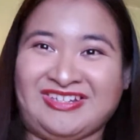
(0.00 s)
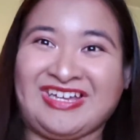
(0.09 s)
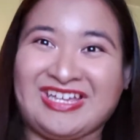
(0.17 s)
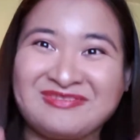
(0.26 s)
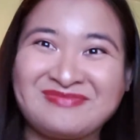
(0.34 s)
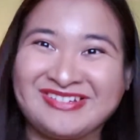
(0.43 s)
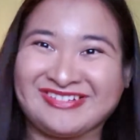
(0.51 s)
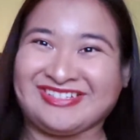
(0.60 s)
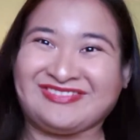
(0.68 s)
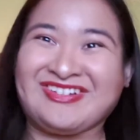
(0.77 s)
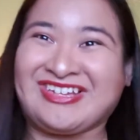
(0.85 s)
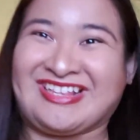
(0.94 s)
Okay,
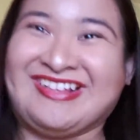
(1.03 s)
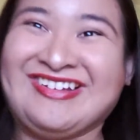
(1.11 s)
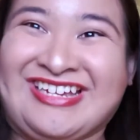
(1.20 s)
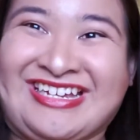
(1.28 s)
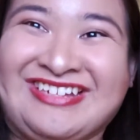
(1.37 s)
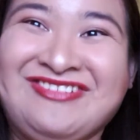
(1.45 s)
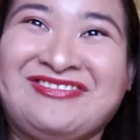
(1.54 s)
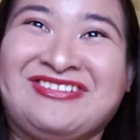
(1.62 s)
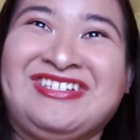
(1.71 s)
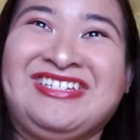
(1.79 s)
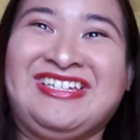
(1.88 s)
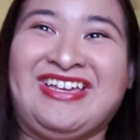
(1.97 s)
focus. Okay, cool.
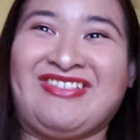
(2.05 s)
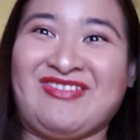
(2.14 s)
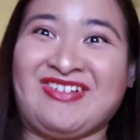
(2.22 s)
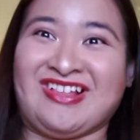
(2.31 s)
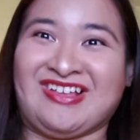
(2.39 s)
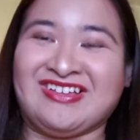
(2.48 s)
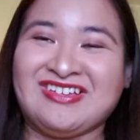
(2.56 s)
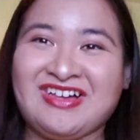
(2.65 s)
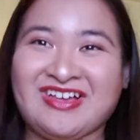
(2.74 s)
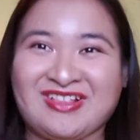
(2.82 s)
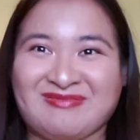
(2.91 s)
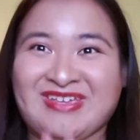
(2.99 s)
It's focusing. Awesome.